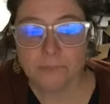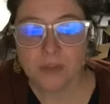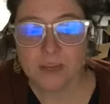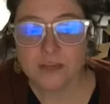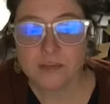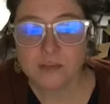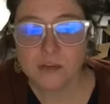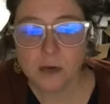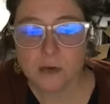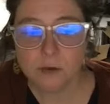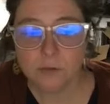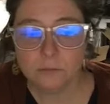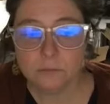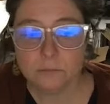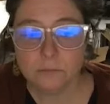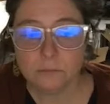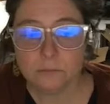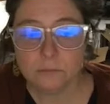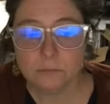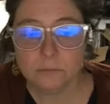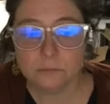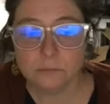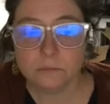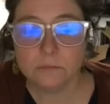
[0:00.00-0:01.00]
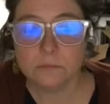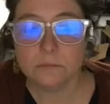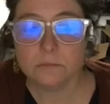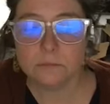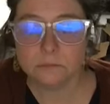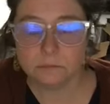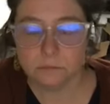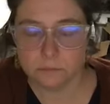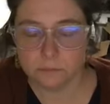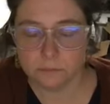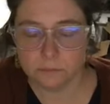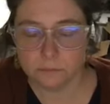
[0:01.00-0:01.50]
So
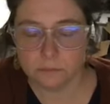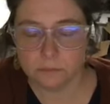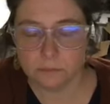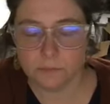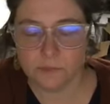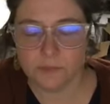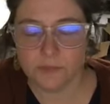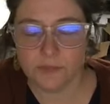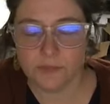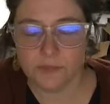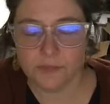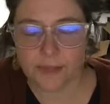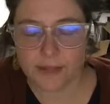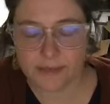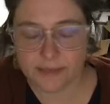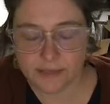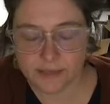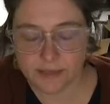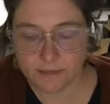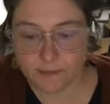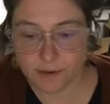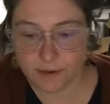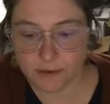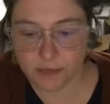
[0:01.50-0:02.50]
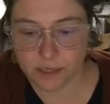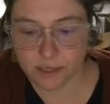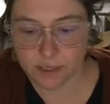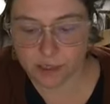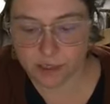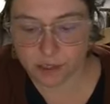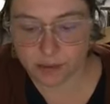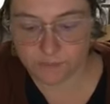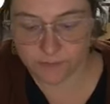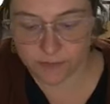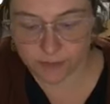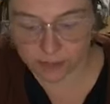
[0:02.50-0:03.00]
that's the
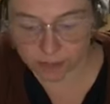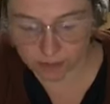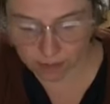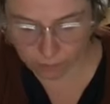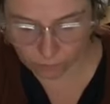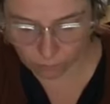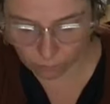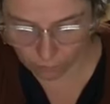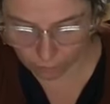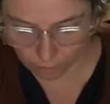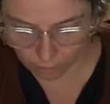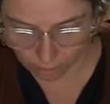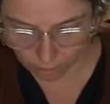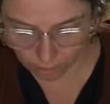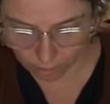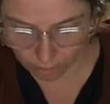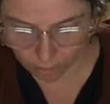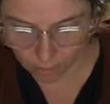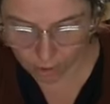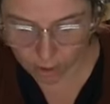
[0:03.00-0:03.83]
foundation of the tin work.